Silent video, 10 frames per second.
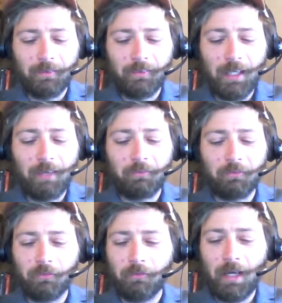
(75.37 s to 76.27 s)
yeah,
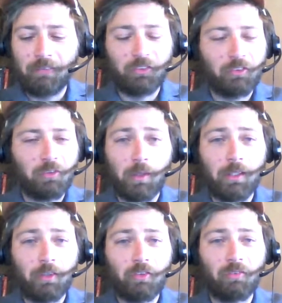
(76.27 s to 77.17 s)
after
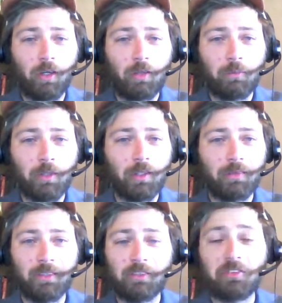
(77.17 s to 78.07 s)
20 years of hard
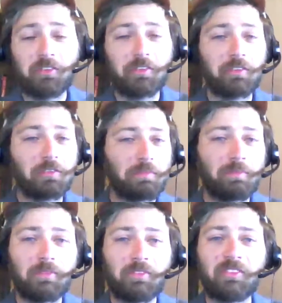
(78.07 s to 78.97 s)
work, there's
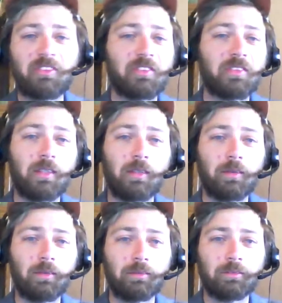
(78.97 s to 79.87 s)

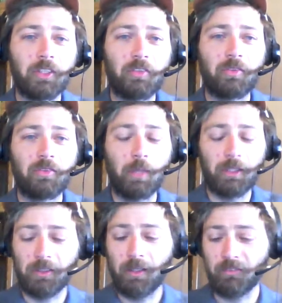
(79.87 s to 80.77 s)
still just as
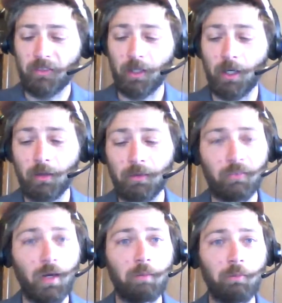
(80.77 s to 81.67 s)
much left to go,
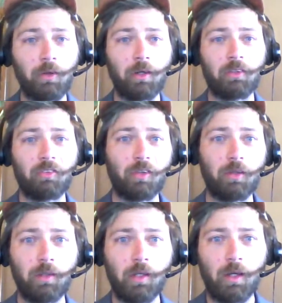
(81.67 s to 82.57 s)
if not more.
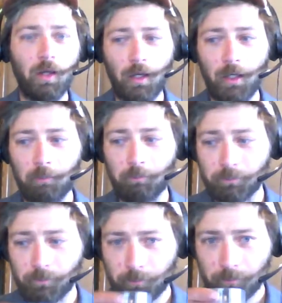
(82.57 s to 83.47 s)
So um,
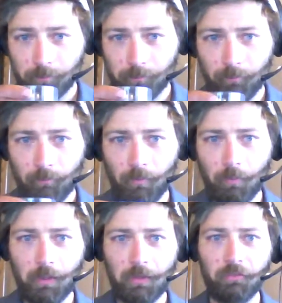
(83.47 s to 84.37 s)

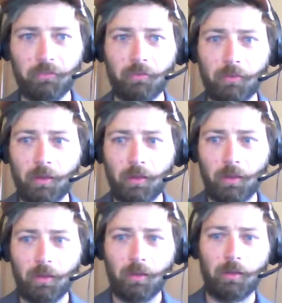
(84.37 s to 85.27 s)
we've,
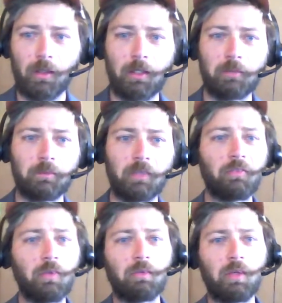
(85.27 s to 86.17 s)

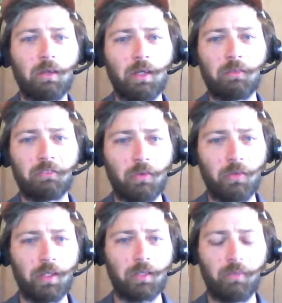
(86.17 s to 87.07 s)
if you
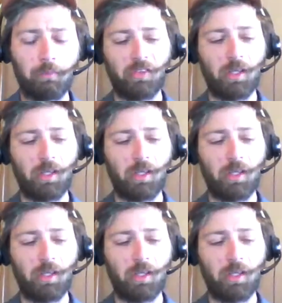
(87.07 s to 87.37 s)
think of